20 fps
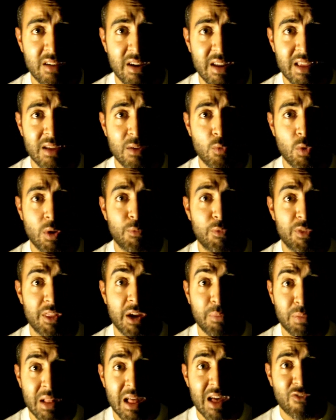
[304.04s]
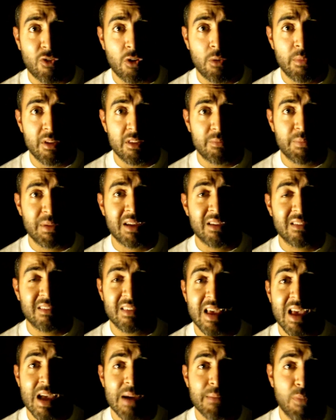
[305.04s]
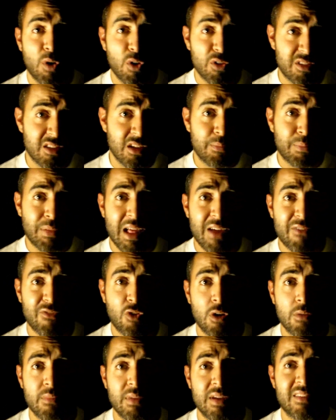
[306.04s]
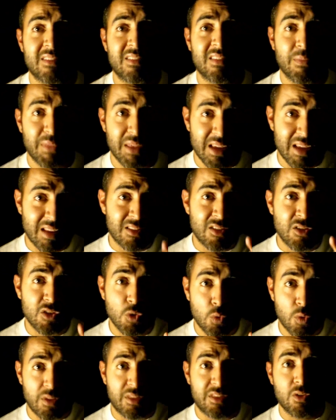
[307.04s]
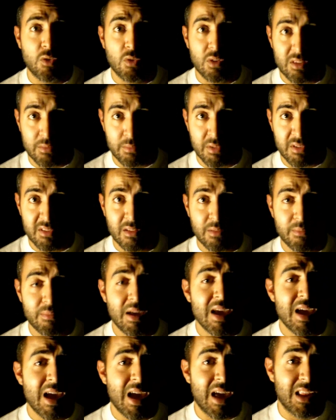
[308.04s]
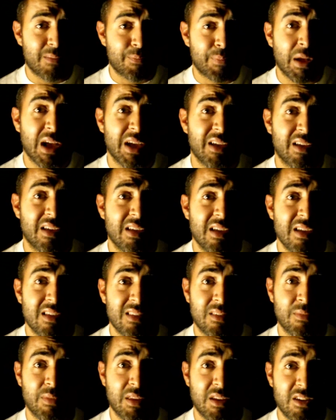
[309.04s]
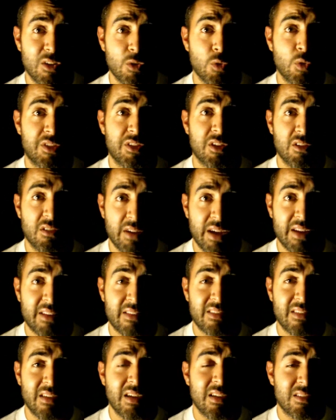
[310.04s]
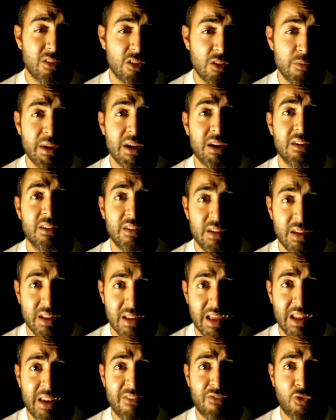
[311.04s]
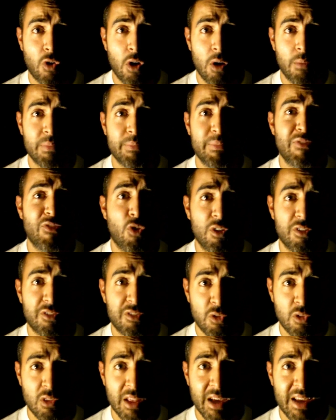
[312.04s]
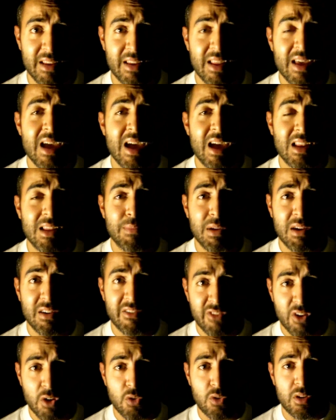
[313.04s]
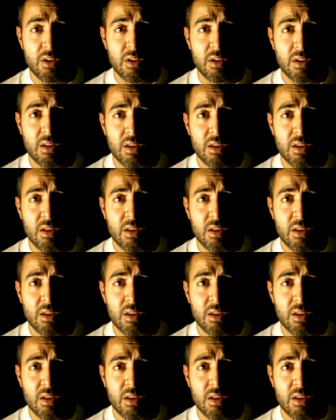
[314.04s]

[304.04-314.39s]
are running, what their platform is, because most of their platform is something to do with you as a Muslim, and it's probably something to do with your rights. So you better get informed before it's too late, and you better vote.